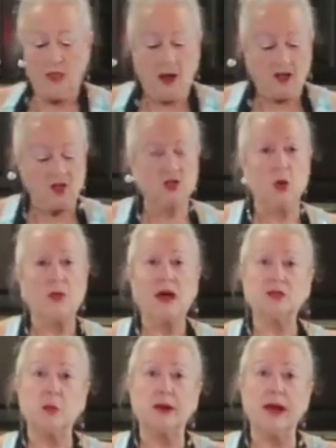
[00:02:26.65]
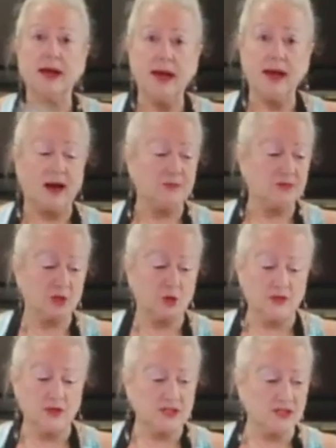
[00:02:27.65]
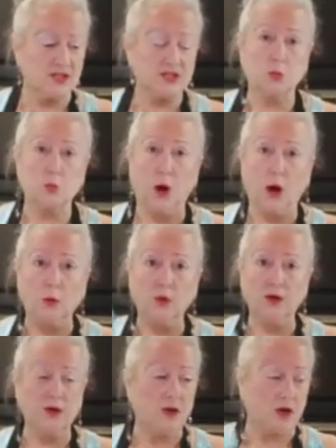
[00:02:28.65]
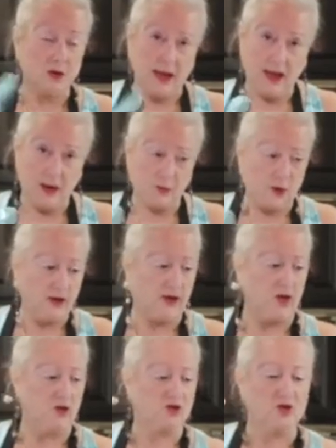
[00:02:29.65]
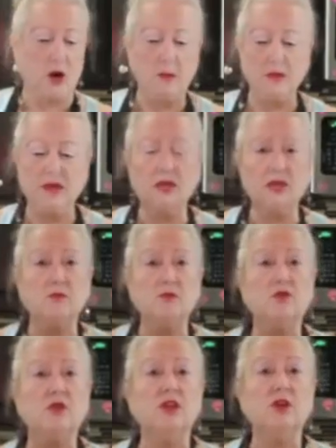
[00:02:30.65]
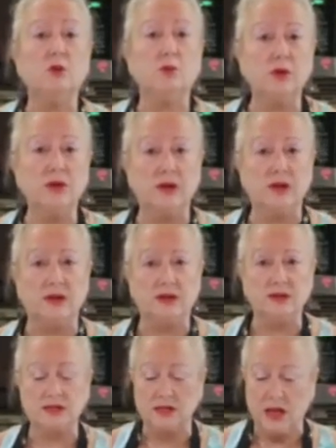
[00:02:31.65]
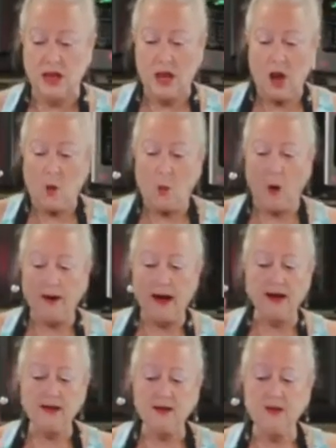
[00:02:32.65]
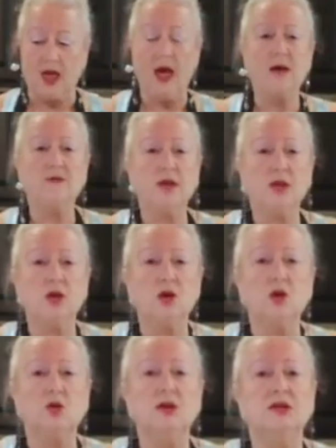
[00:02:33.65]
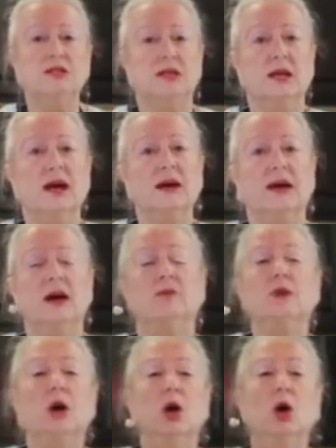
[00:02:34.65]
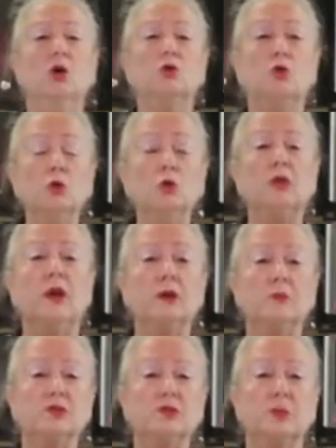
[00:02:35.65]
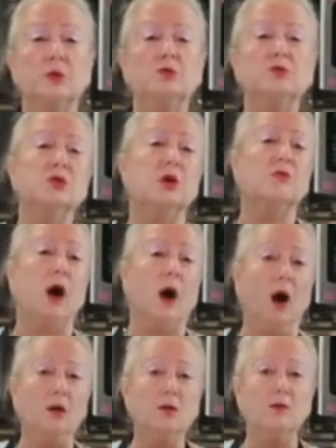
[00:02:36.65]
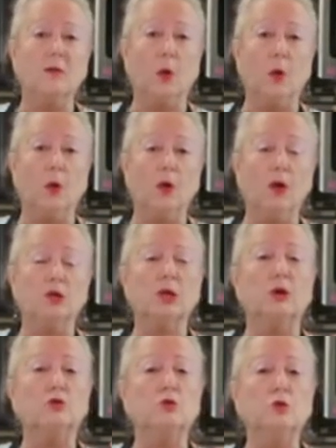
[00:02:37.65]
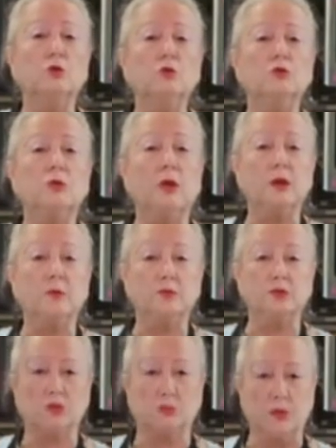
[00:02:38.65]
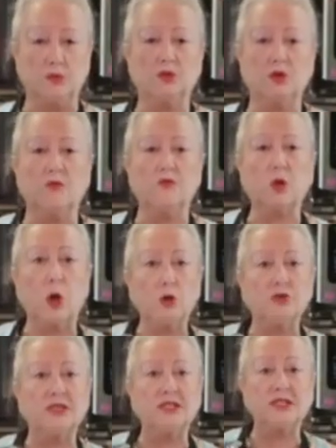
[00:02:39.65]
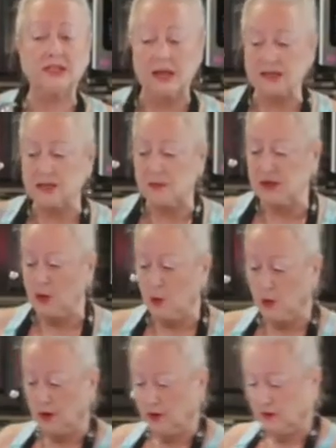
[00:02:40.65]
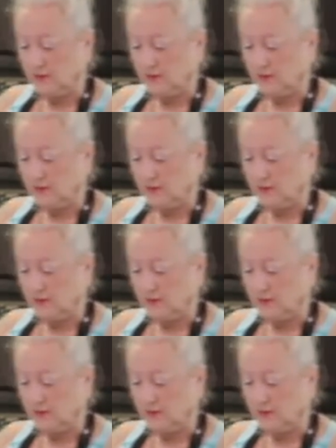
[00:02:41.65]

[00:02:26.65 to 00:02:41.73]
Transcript: So that's what I have. So this is what we have right here. So I'm gonna give you the ingredients. What I have had here is that I have 2 tablespoons of olive oil and 2 tablespoons of toasted sesame oil.